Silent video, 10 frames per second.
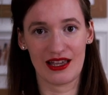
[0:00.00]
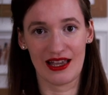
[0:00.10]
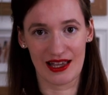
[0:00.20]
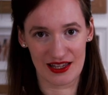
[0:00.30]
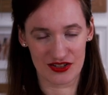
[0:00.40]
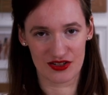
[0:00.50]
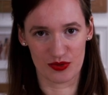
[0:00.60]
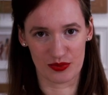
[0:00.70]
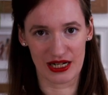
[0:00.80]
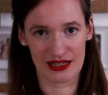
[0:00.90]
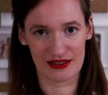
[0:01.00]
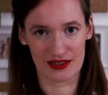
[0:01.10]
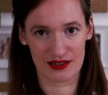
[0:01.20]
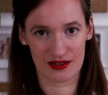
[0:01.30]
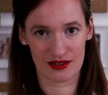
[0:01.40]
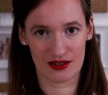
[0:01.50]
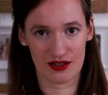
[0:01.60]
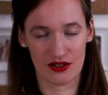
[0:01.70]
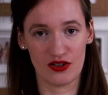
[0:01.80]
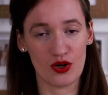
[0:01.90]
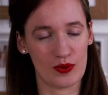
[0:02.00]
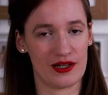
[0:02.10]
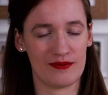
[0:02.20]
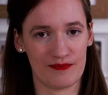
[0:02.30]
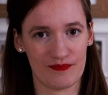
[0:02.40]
has to practice. No one.